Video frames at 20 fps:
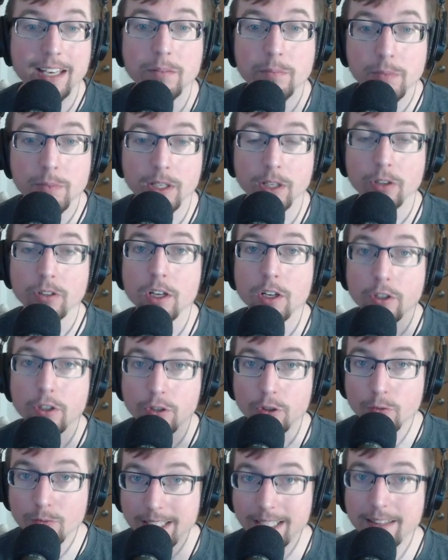build, you
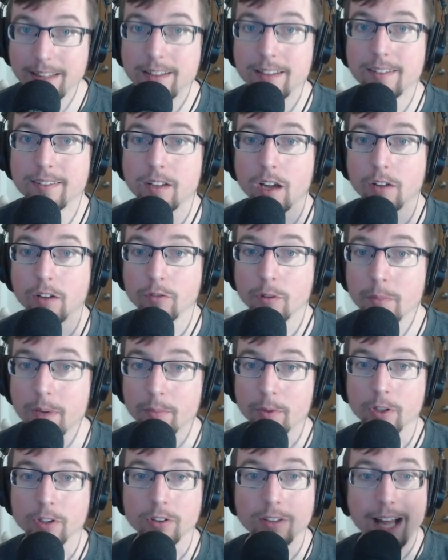need this gun. Remember,
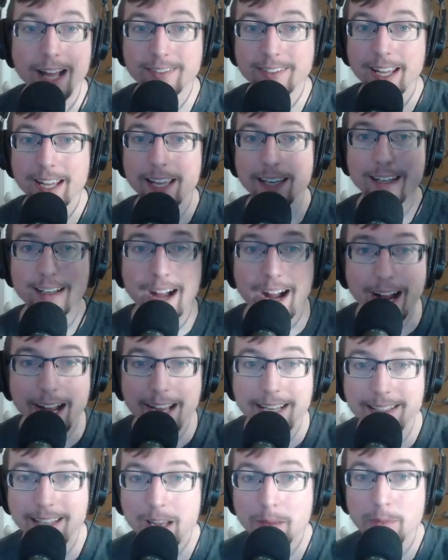Gauss Cannon, high
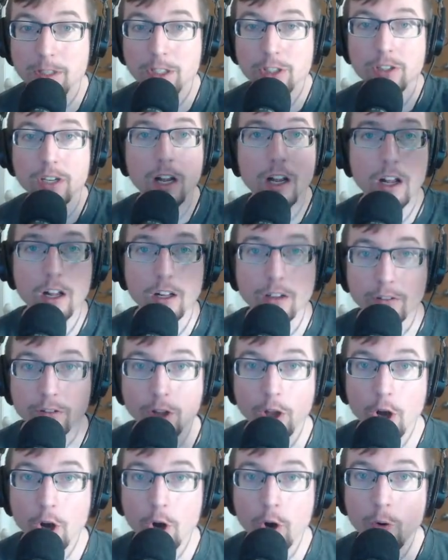damage,
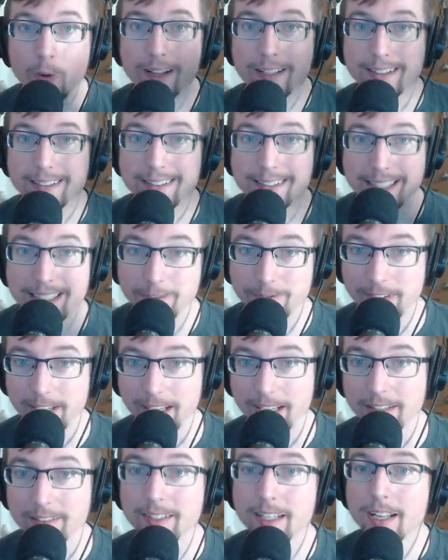low
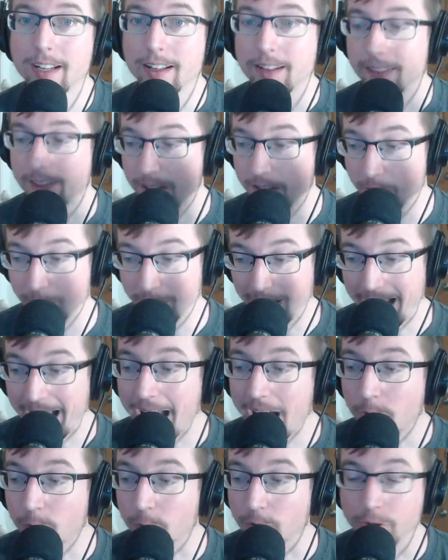defense. The
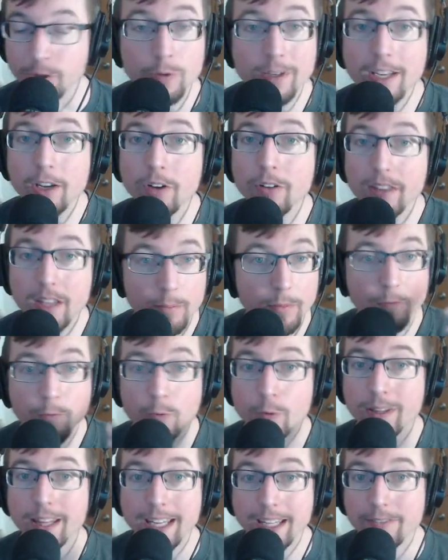power, you kill them before they
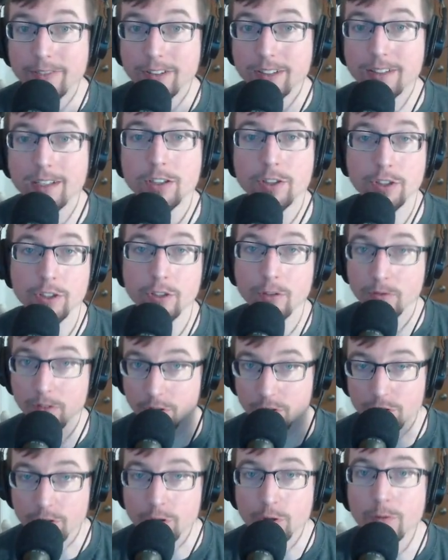even touch you. The
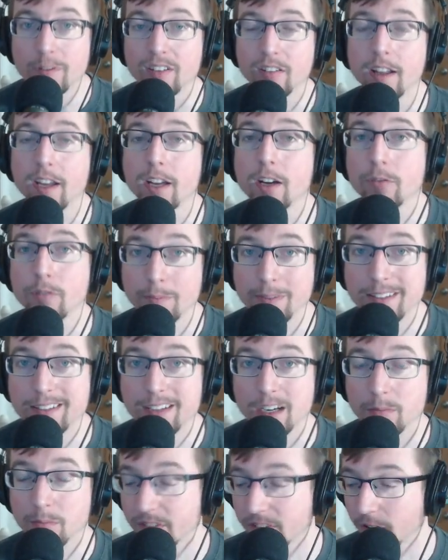true Slayer, Rip and Tear,
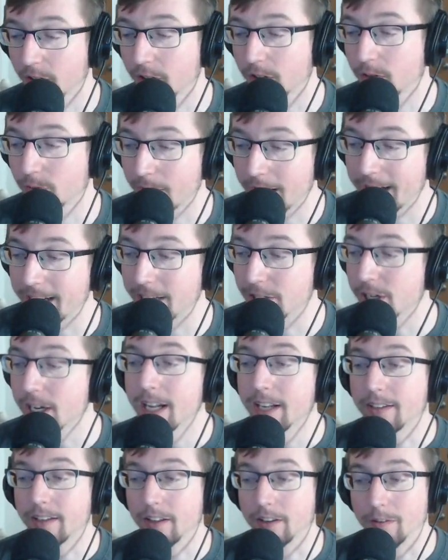Berserk Rage.
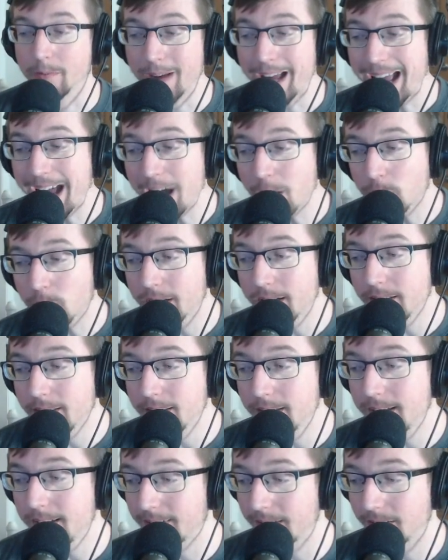Now the power in
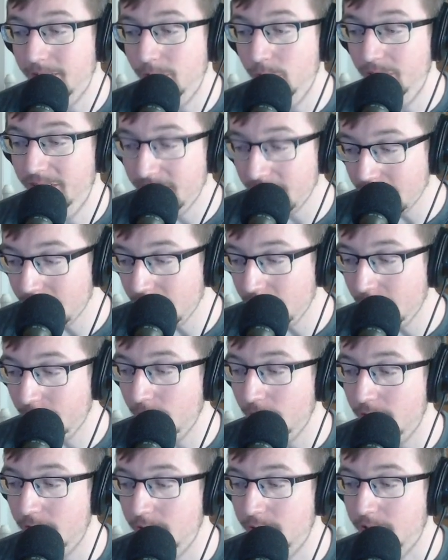this, as you'll see in the
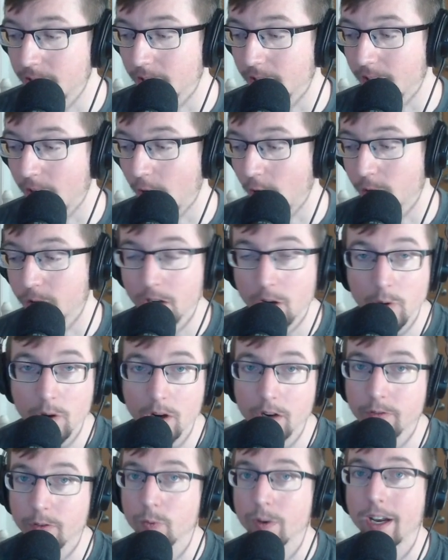footage here, and I'll go
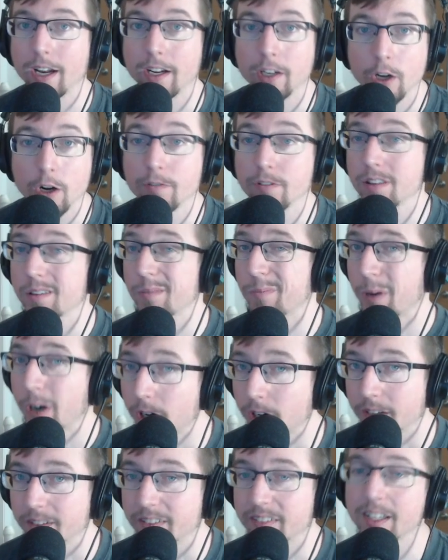over when I go over the
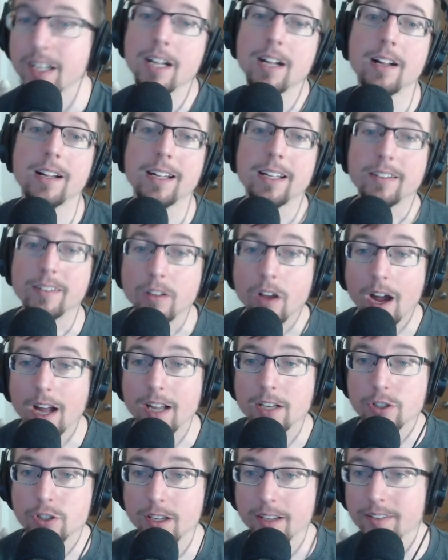perks, is not
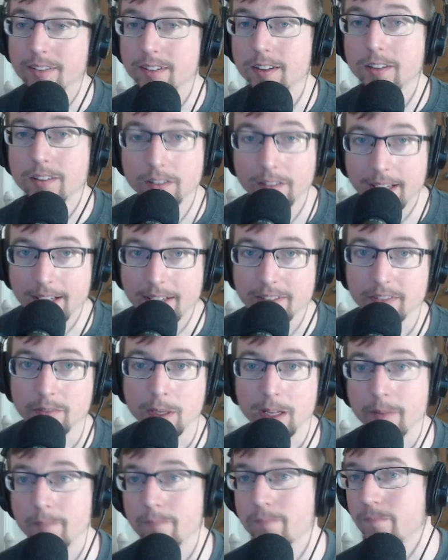just the laser beam.
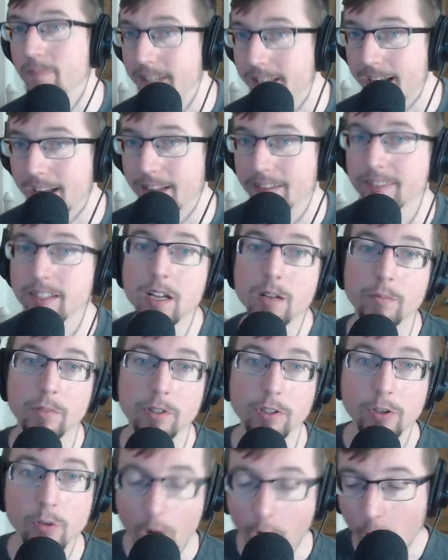Yes, but
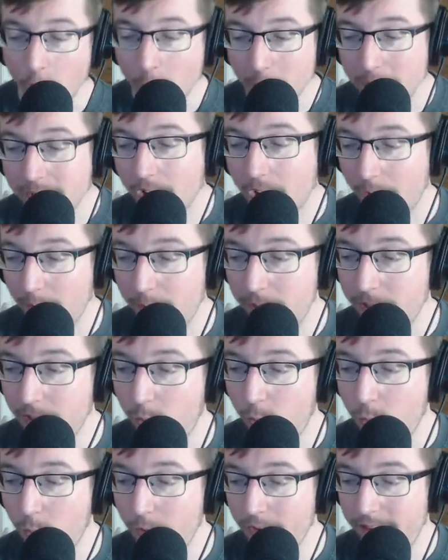you open up
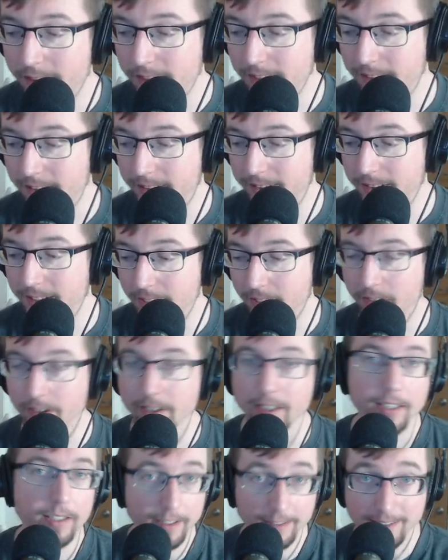with this here, and
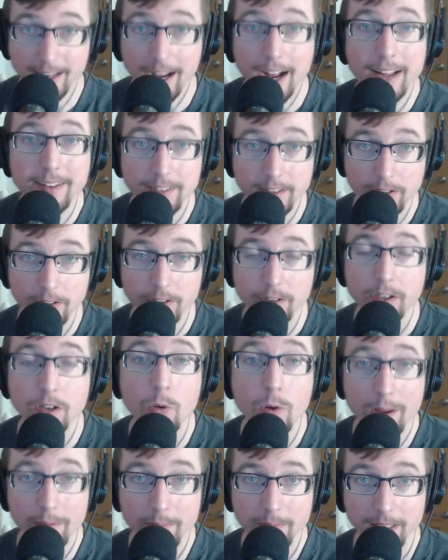it ties into your
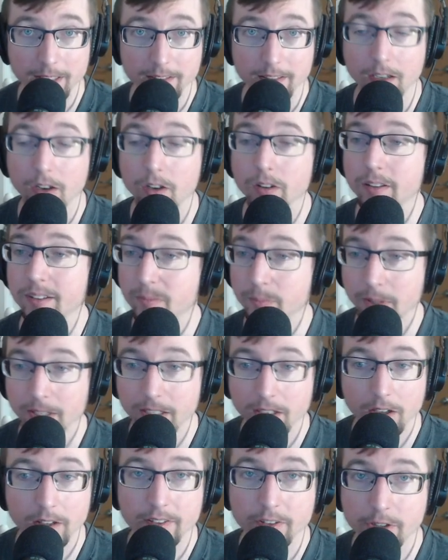equipment, and I'll explain all
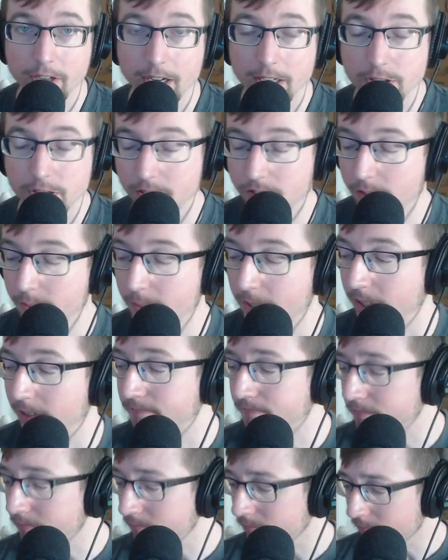the strategy here in a minute.
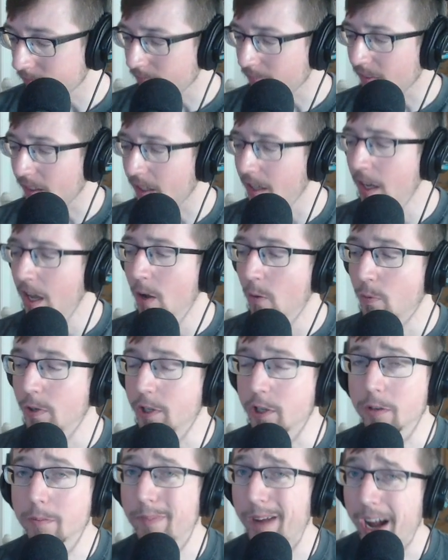When you're
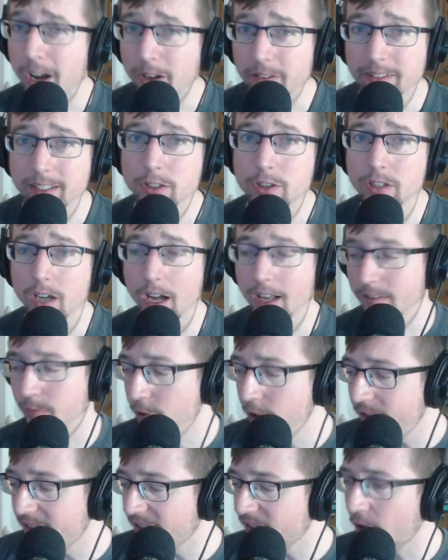bouncing shots, when you
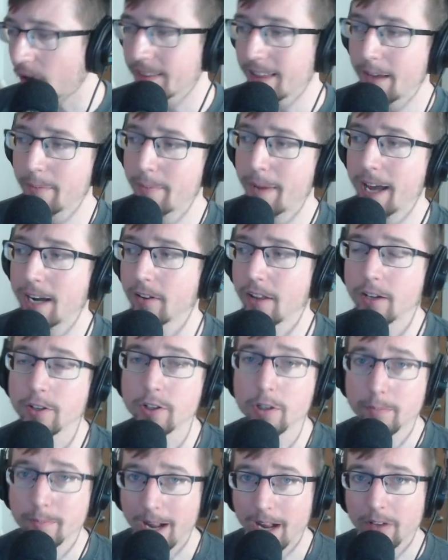start that battle out and you're
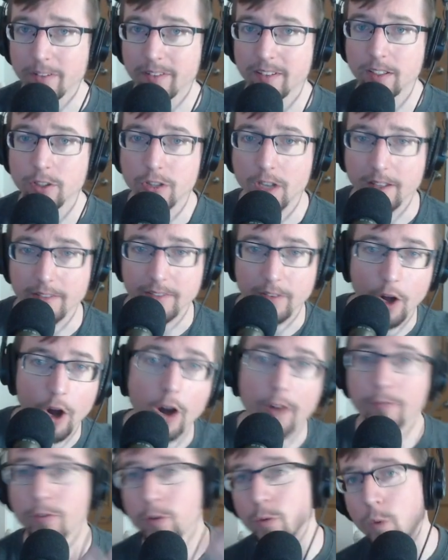bouncing shots off
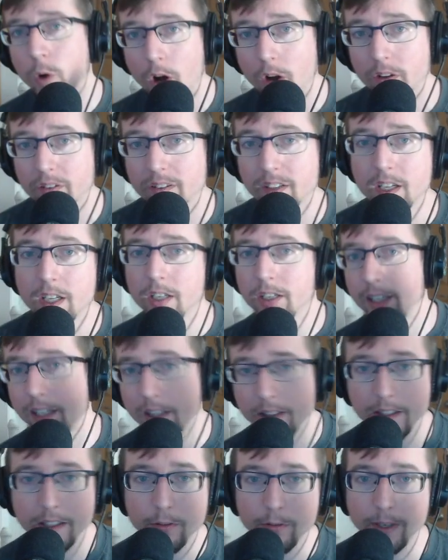the walls in
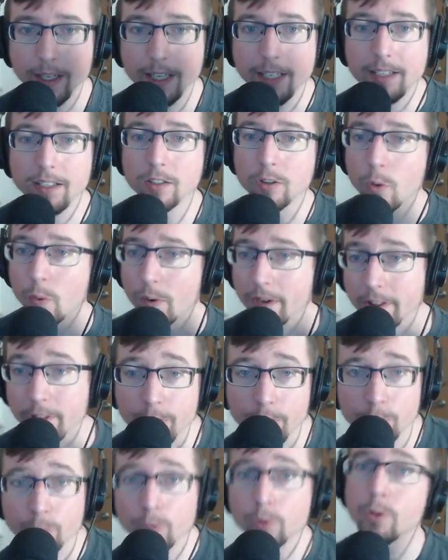the arena, going
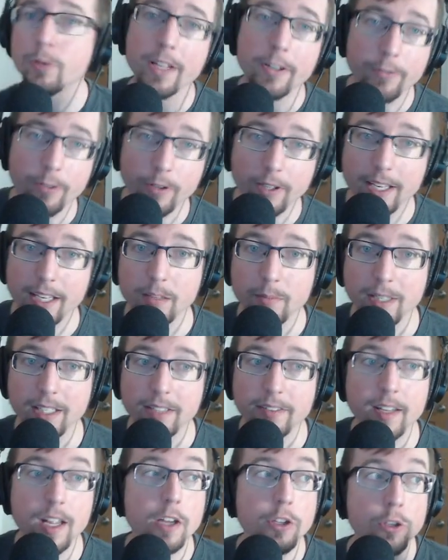through different enemies,
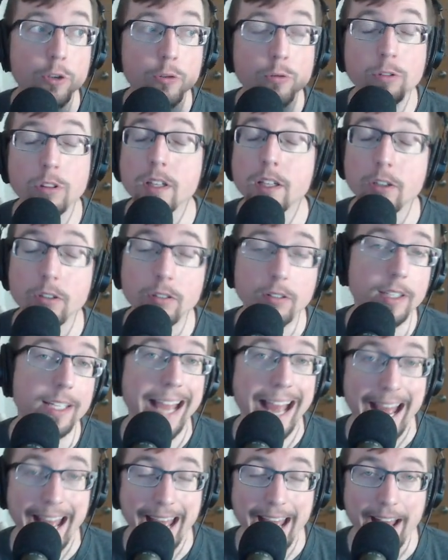you literally
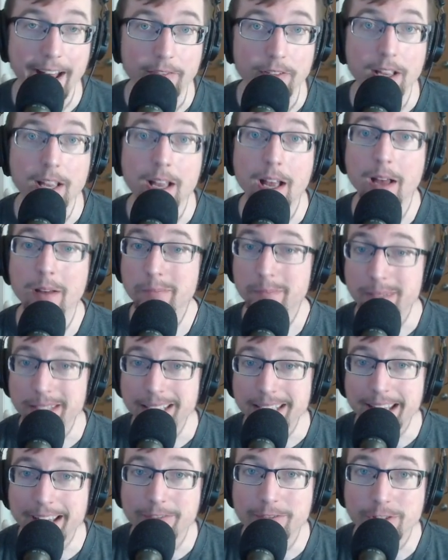have a
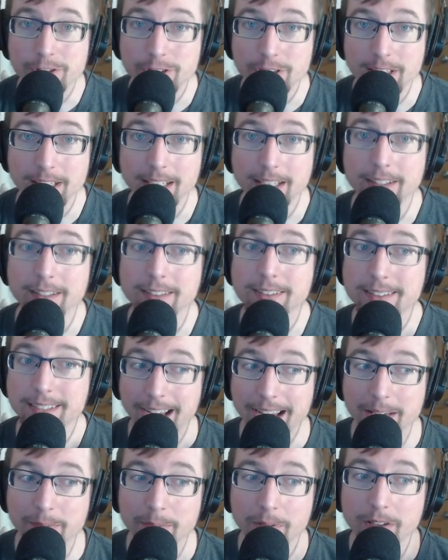BFG
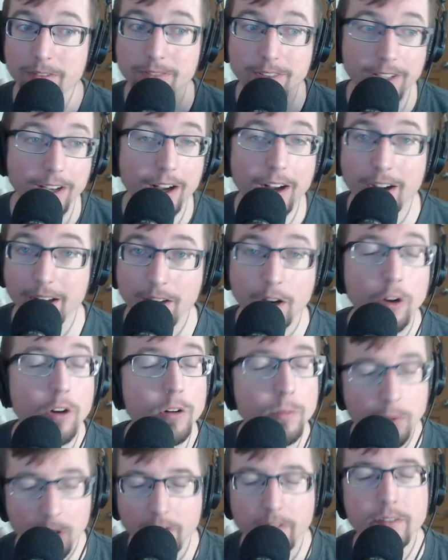type of gun,
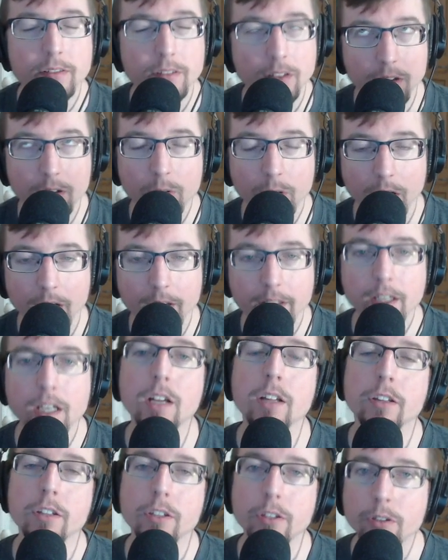almost, not quite,
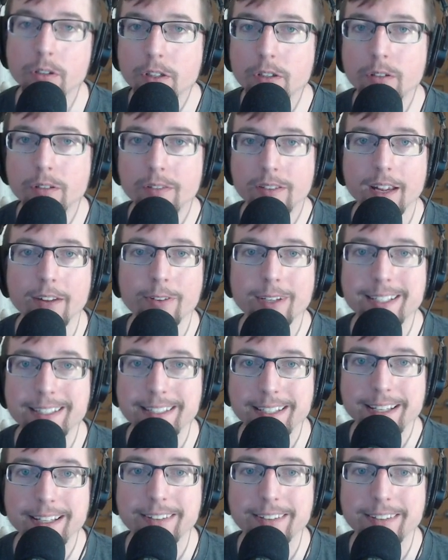that you can use every 10